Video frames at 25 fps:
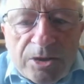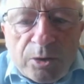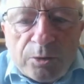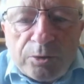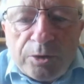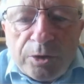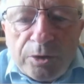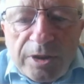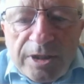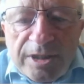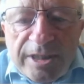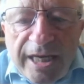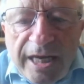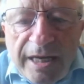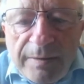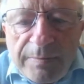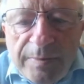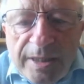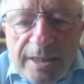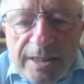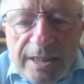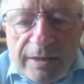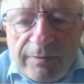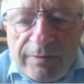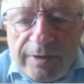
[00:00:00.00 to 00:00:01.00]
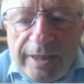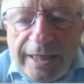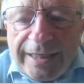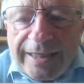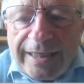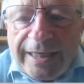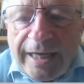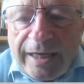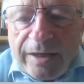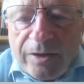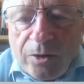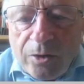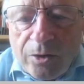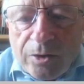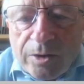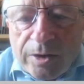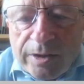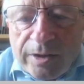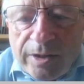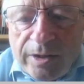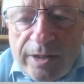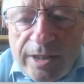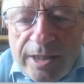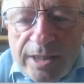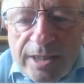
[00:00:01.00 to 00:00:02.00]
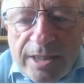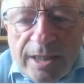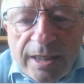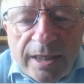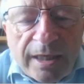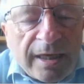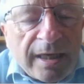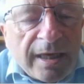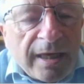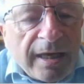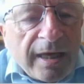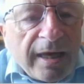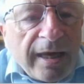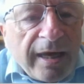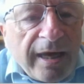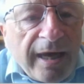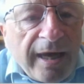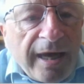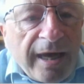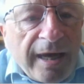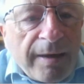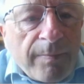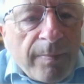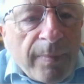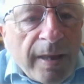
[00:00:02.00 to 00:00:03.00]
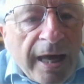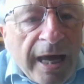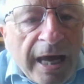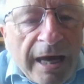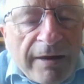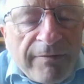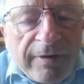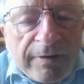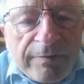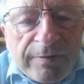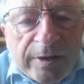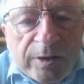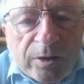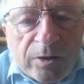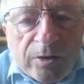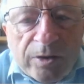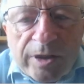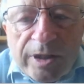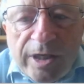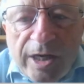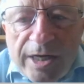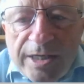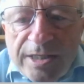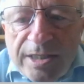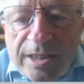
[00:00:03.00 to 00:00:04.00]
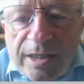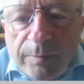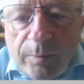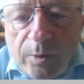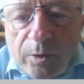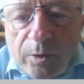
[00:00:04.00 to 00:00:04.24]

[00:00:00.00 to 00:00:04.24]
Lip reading: So do the same things every day. Get organized. Have everything organized in the